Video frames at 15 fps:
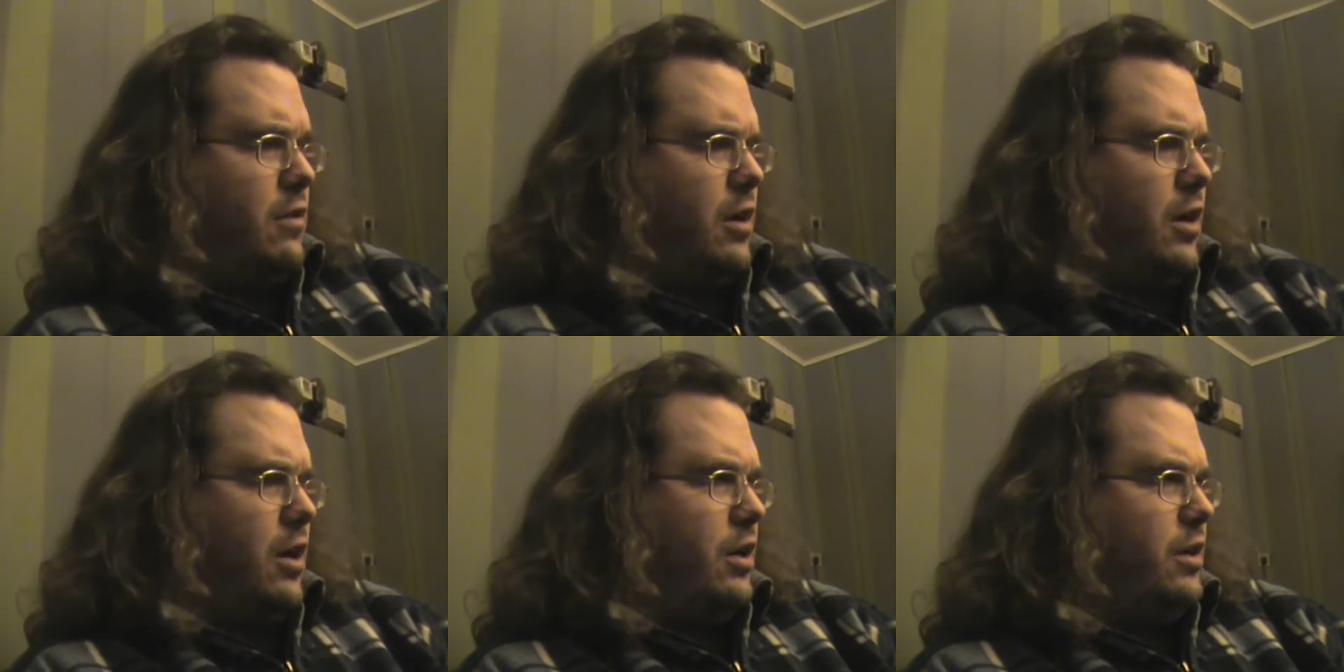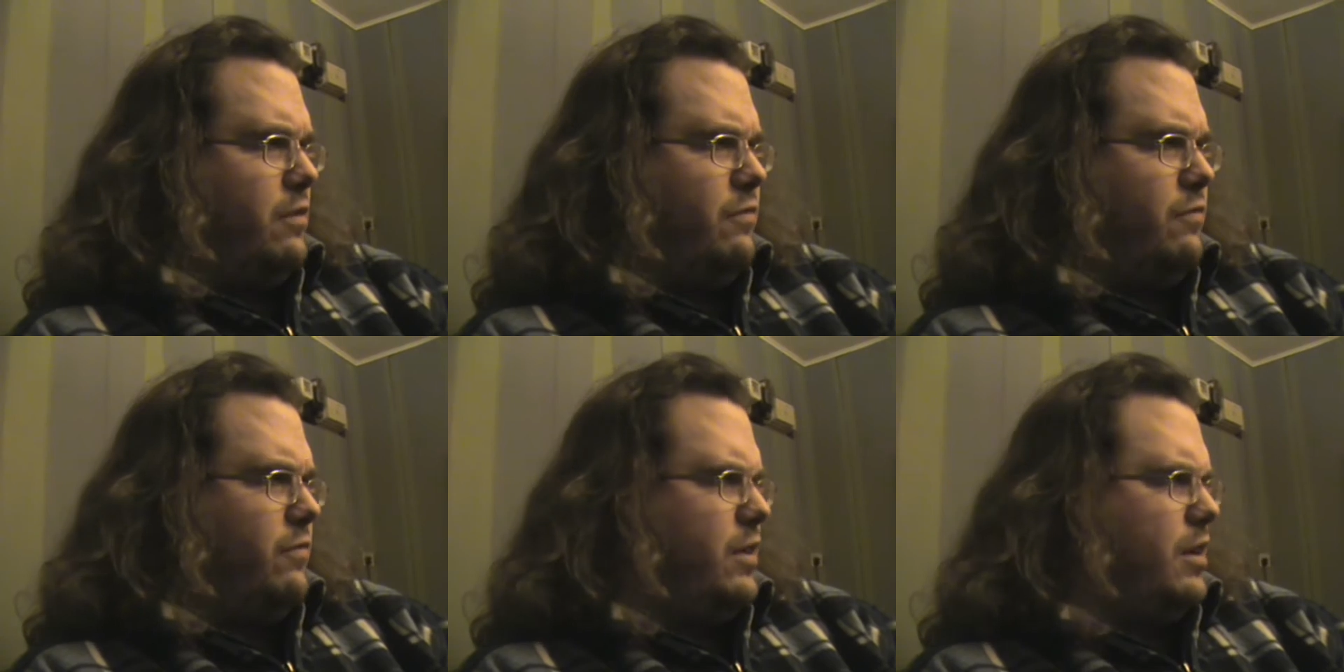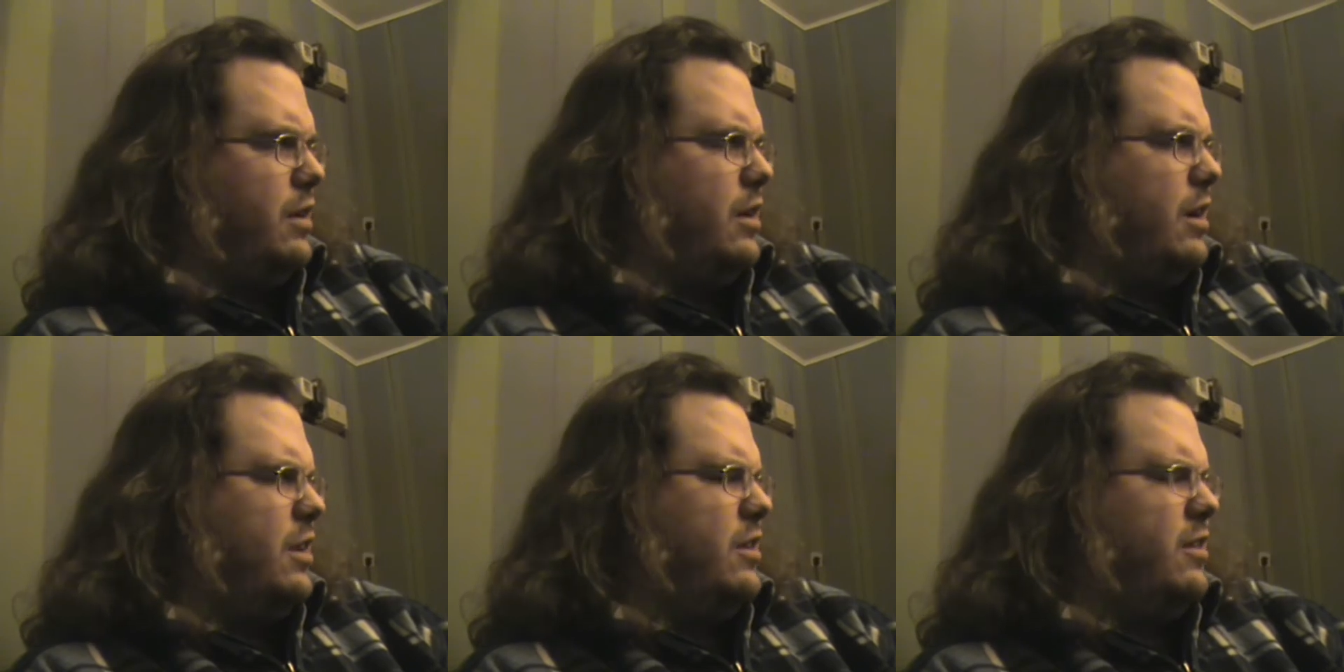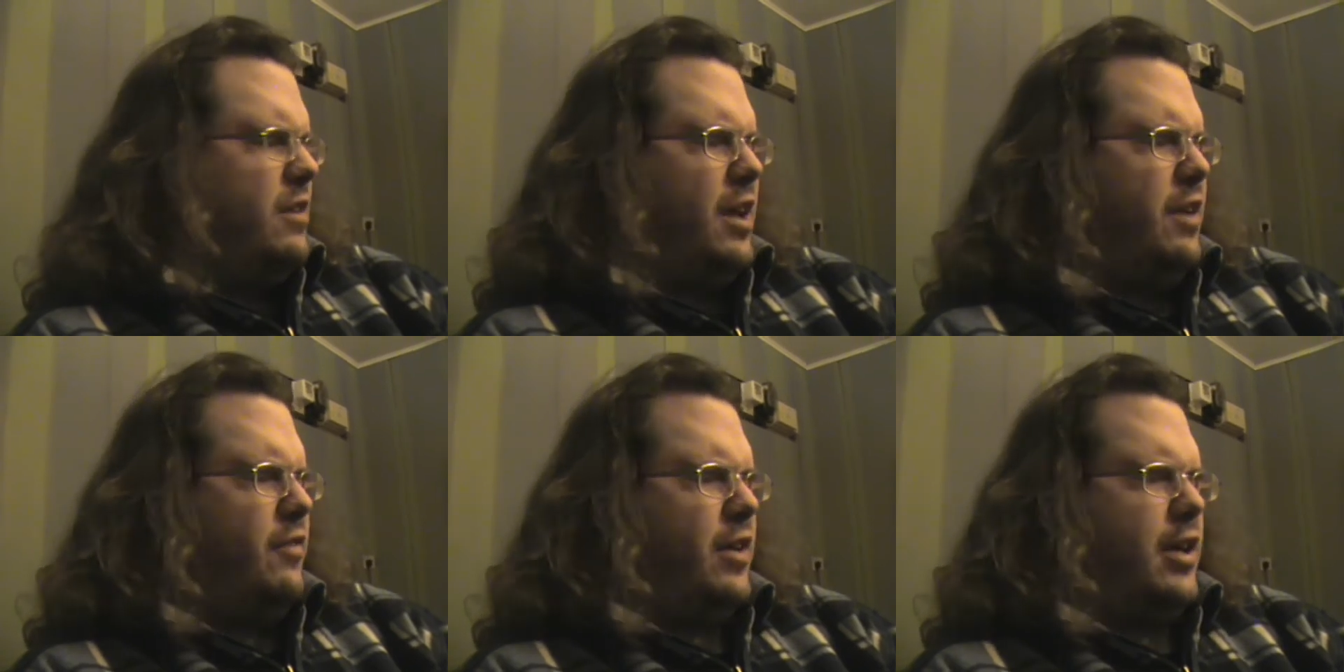
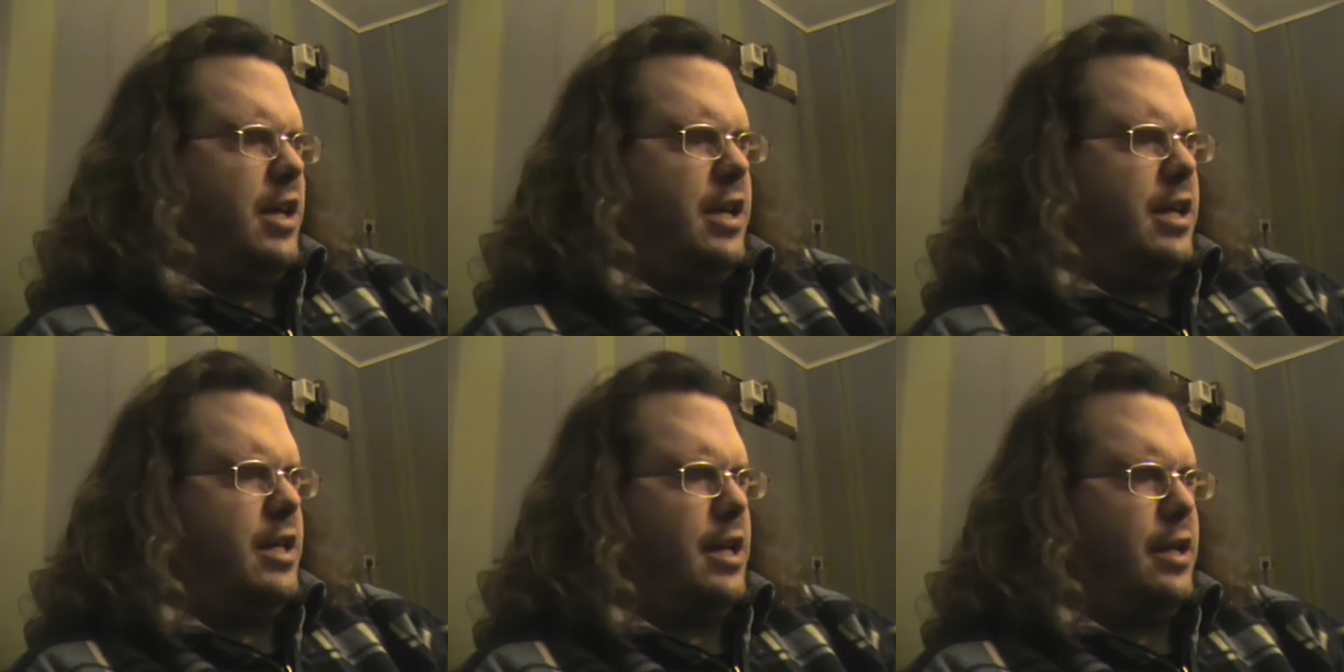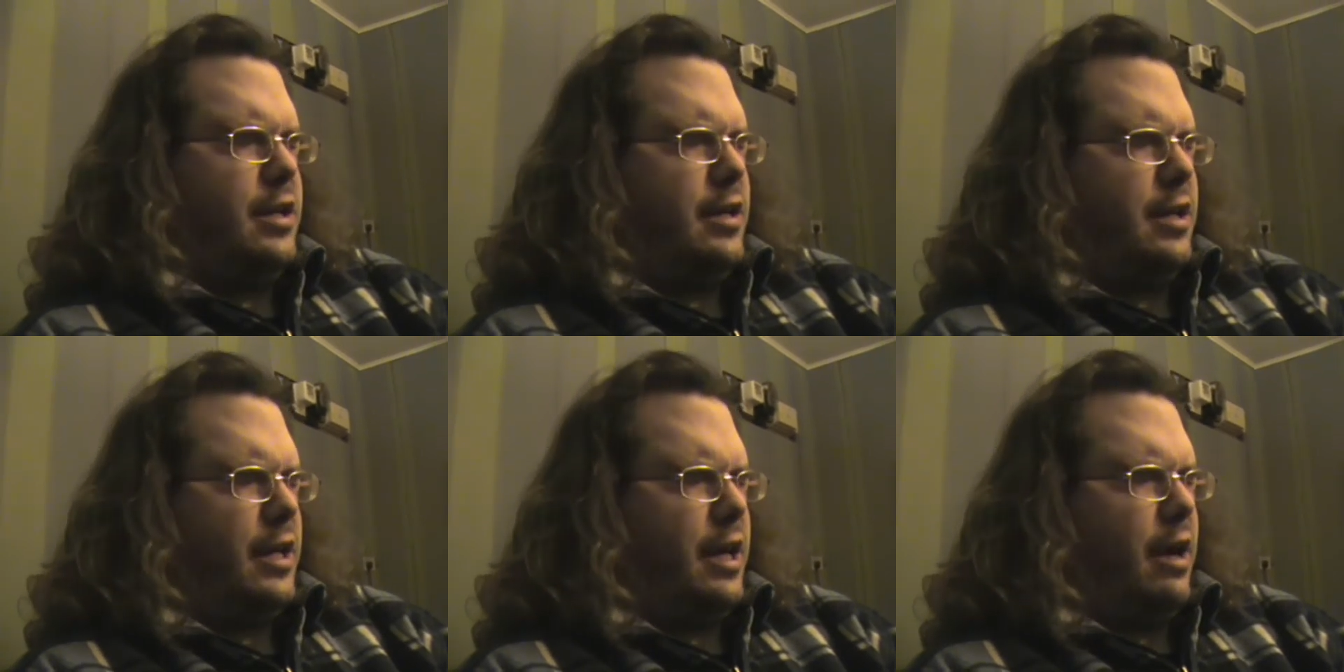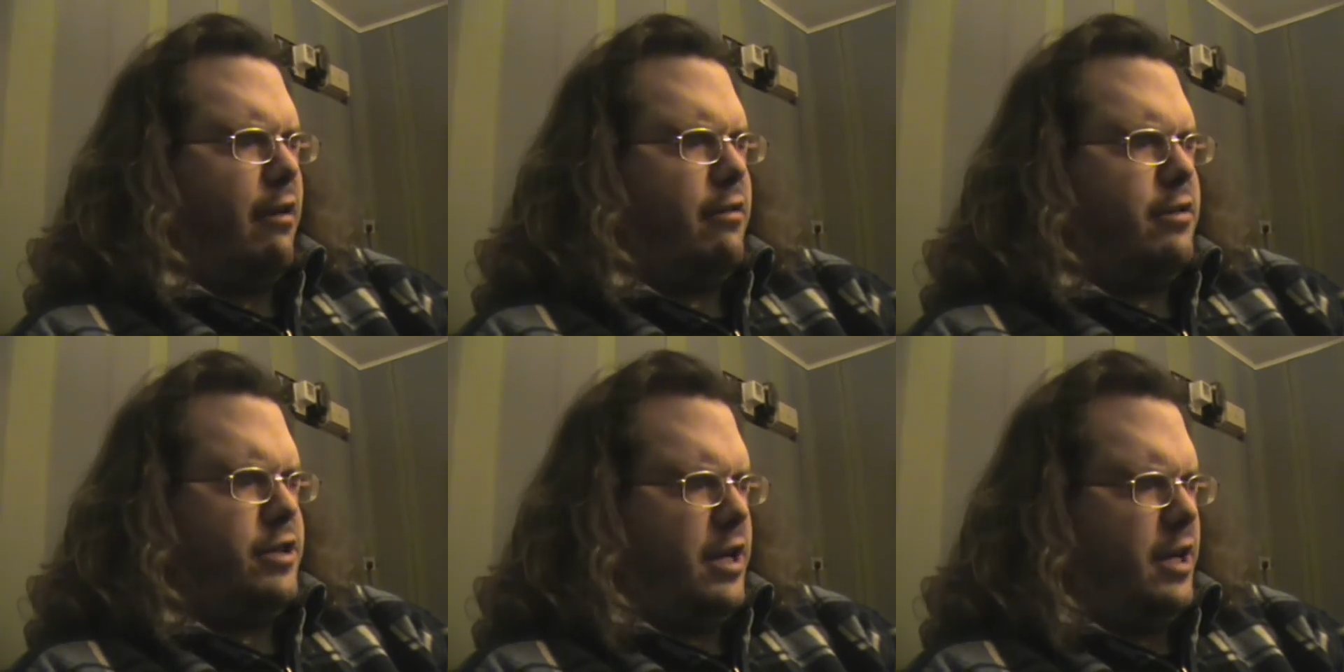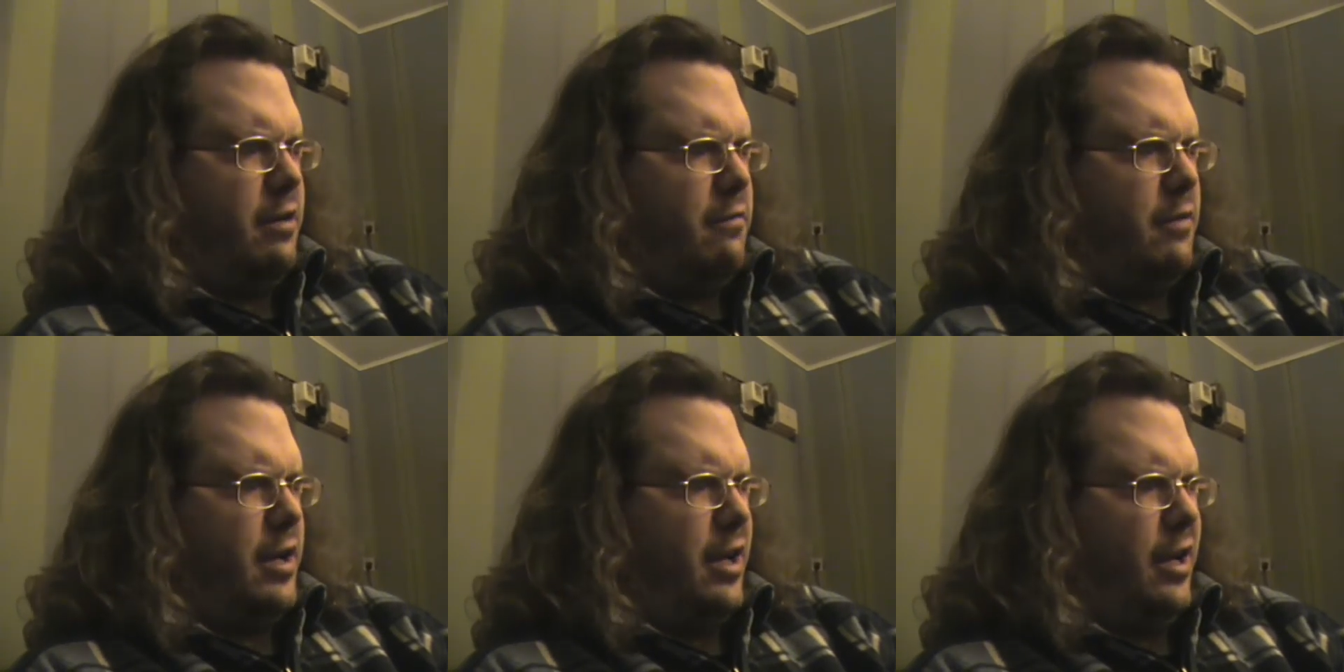have a heat gun in the garage
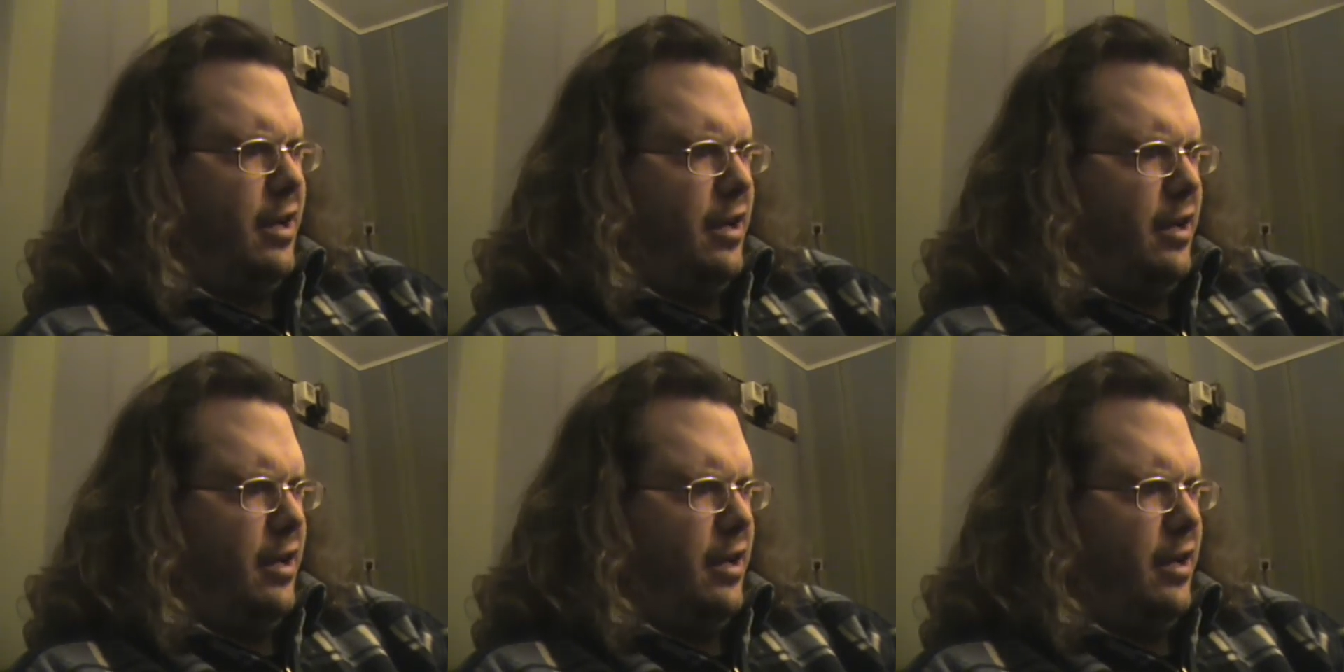anyway.